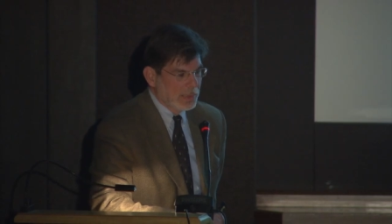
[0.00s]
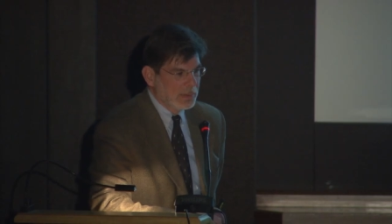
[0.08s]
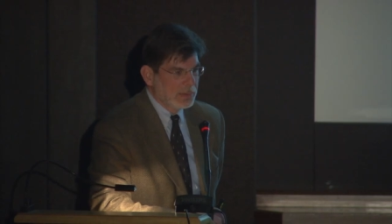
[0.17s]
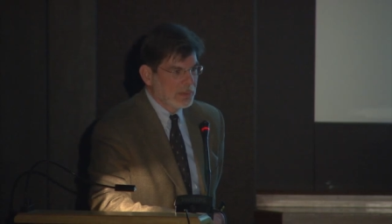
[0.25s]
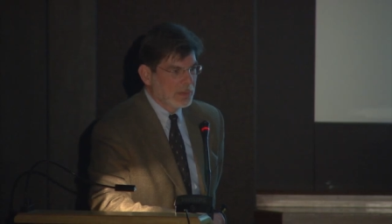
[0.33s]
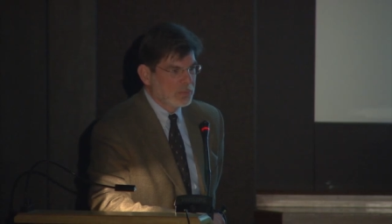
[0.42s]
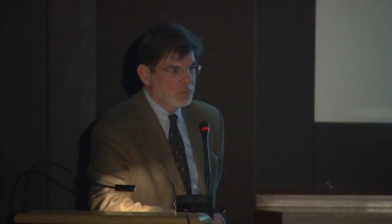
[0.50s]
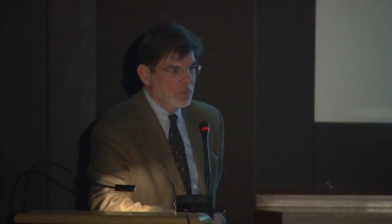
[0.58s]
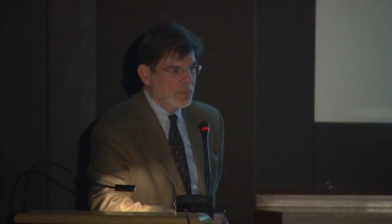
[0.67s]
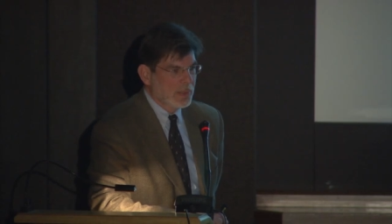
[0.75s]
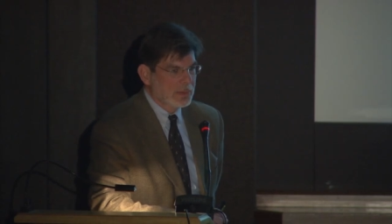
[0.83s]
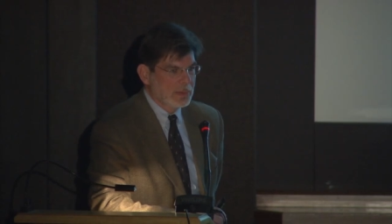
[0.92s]
And
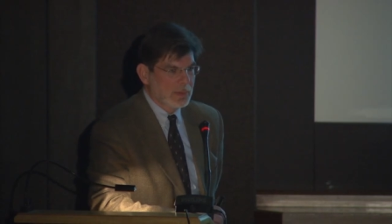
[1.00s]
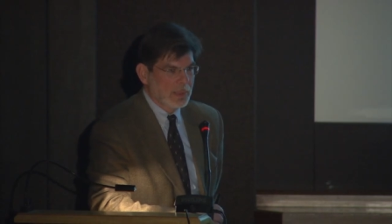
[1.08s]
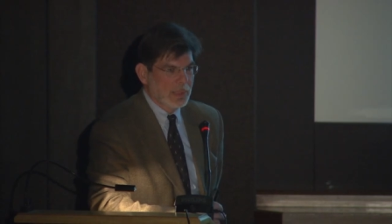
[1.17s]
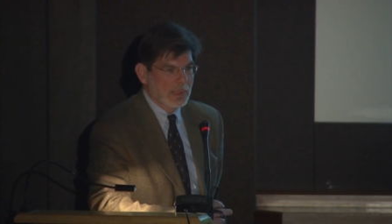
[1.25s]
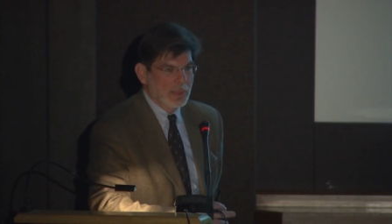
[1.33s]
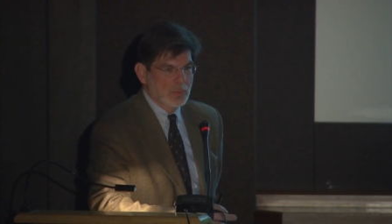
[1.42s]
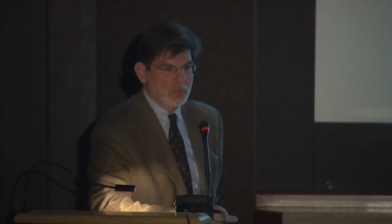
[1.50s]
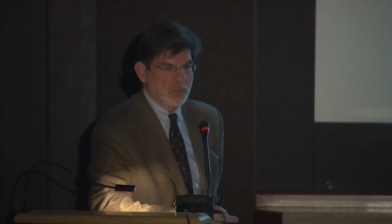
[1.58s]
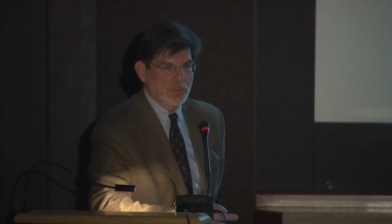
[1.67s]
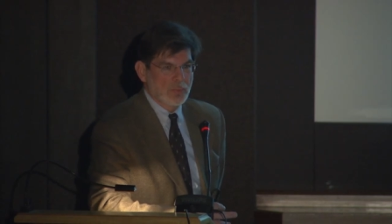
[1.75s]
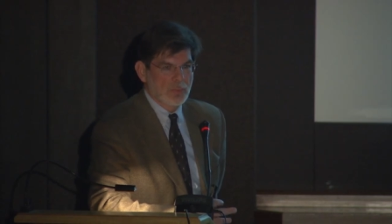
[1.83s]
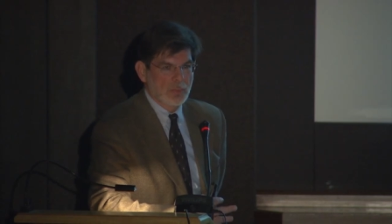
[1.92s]
so that
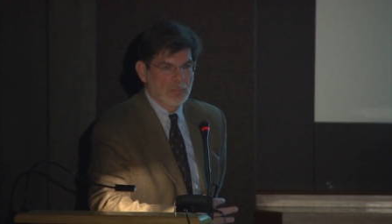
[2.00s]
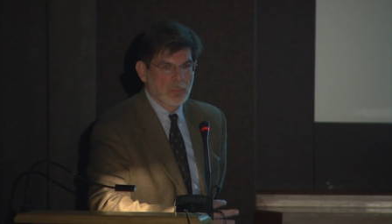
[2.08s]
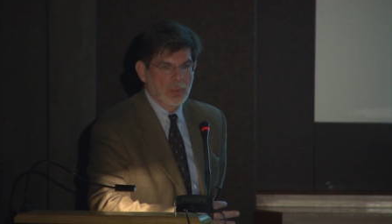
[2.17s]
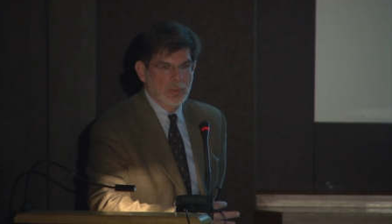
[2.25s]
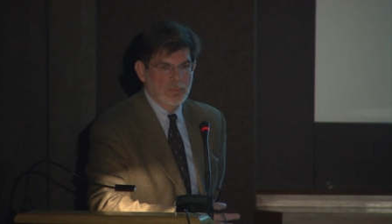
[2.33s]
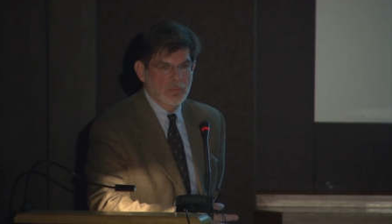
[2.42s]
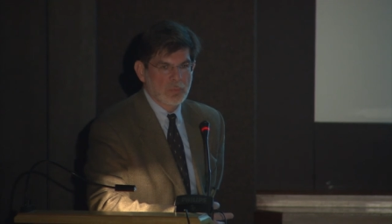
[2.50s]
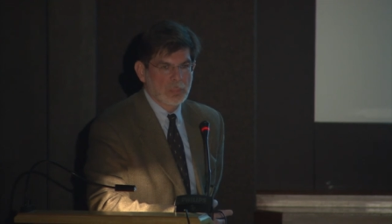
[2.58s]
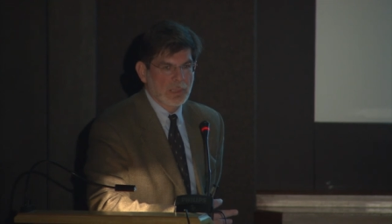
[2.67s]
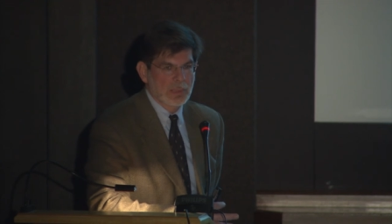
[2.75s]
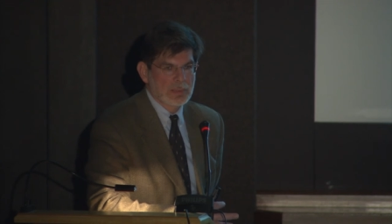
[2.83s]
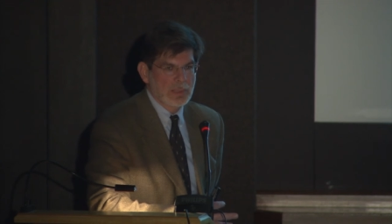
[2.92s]
allows robotics
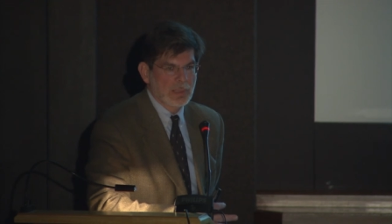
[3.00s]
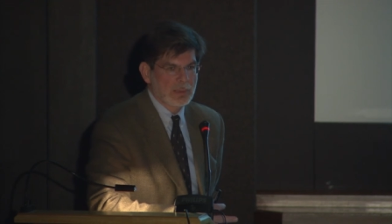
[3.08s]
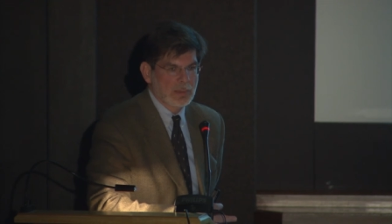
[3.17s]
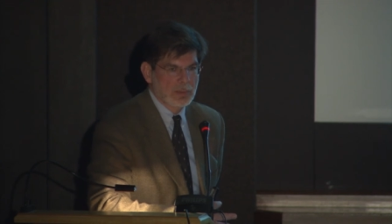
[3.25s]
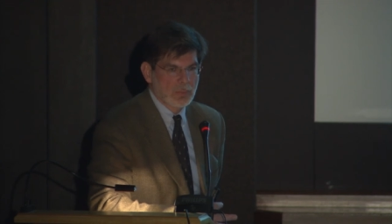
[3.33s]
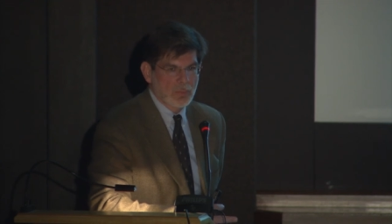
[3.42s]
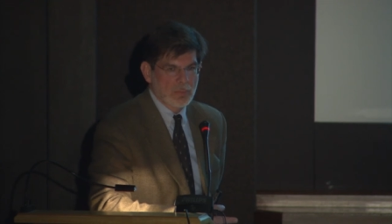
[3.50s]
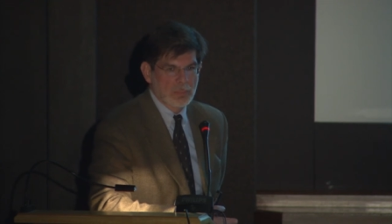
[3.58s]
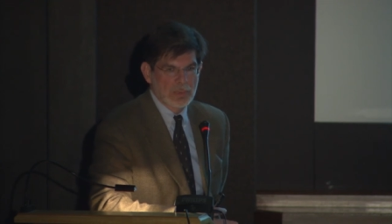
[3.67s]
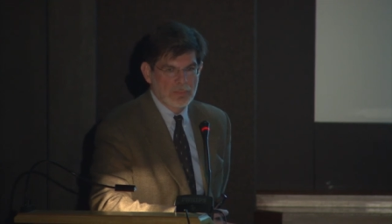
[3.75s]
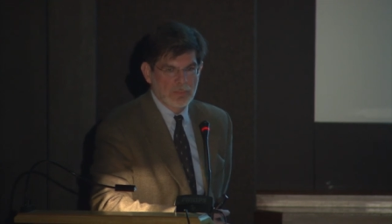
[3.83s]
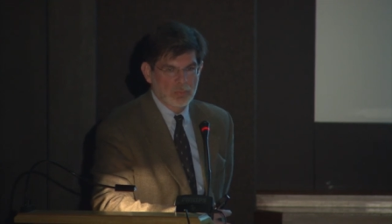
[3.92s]
to penetrate into
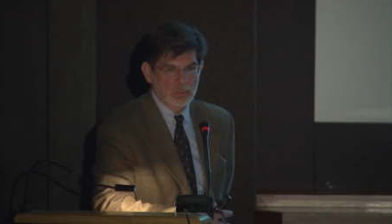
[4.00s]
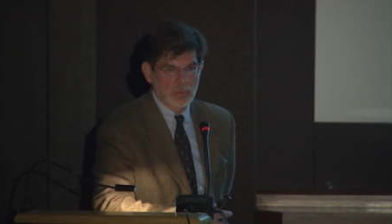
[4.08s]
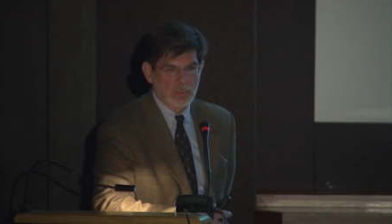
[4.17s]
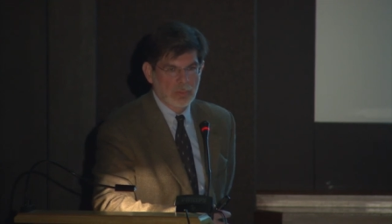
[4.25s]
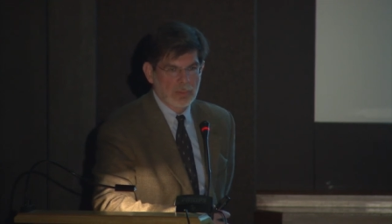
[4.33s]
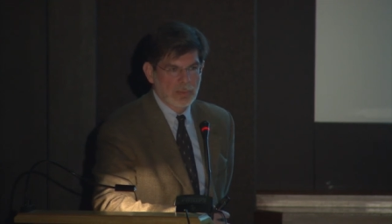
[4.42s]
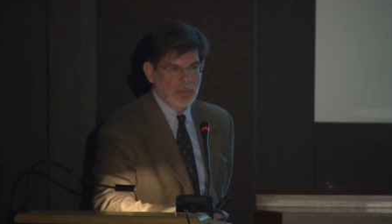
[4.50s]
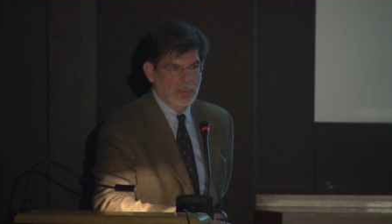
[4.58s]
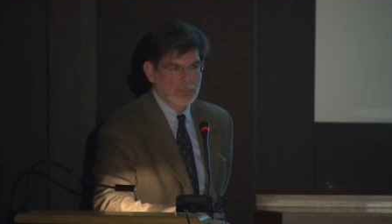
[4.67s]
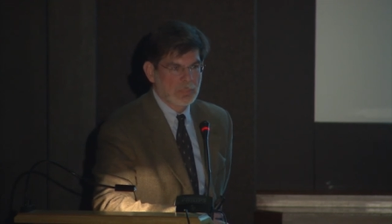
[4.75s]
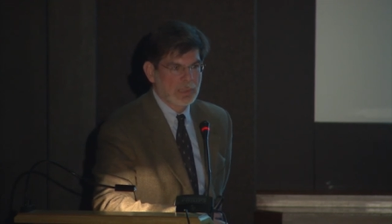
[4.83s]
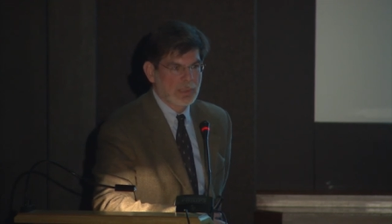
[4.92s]
the business world
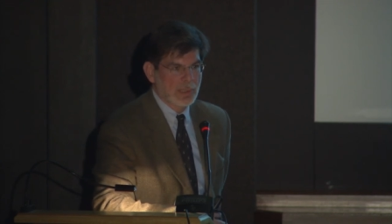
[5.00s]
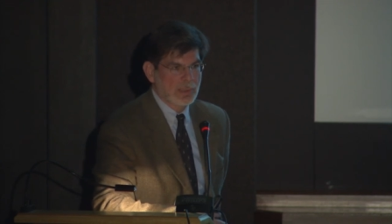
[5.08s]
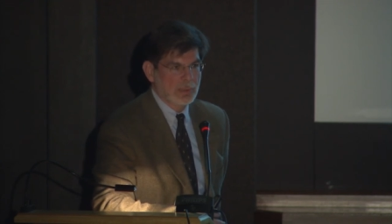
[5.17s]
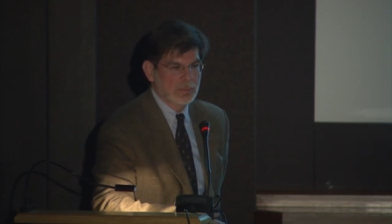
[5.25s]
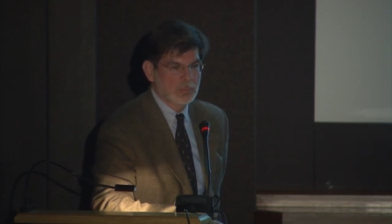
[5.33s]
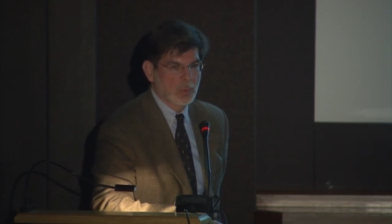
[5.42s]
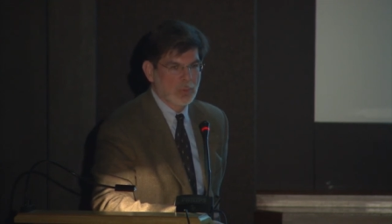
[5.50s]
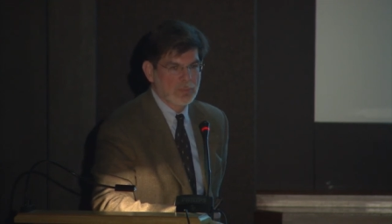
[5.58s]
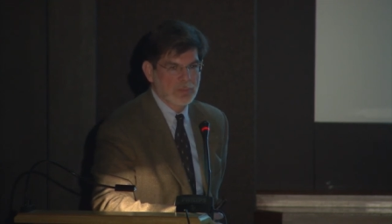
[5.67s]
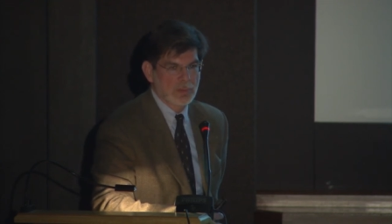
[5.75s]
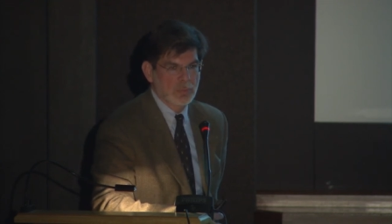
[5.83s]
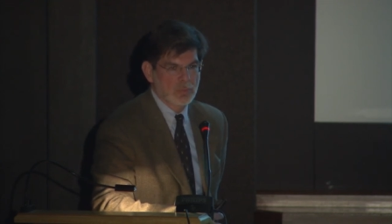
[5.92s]
and be taken
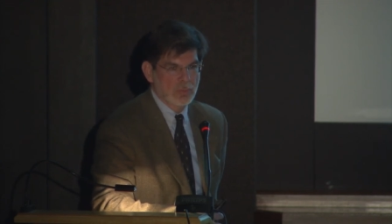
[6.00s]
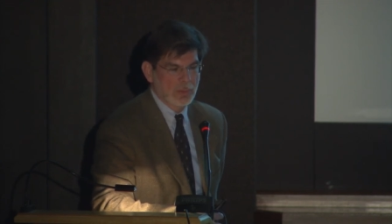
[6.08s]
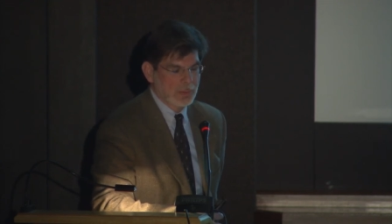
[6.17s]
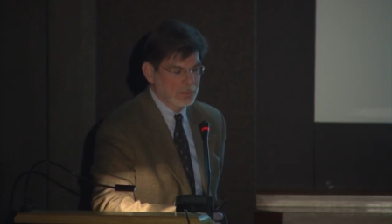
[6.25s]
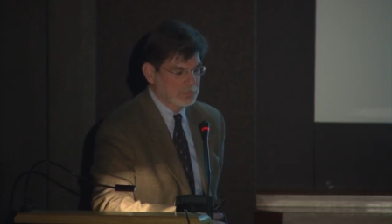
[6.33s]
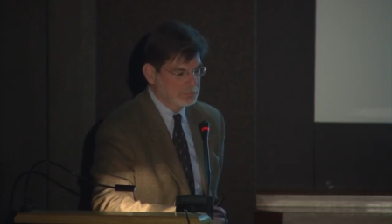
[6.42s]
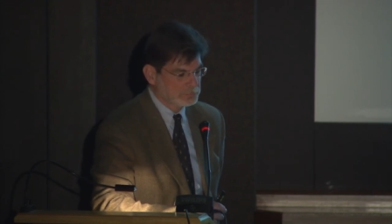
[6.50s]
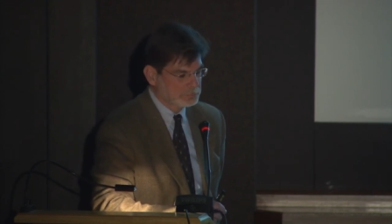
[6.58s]
more seriously.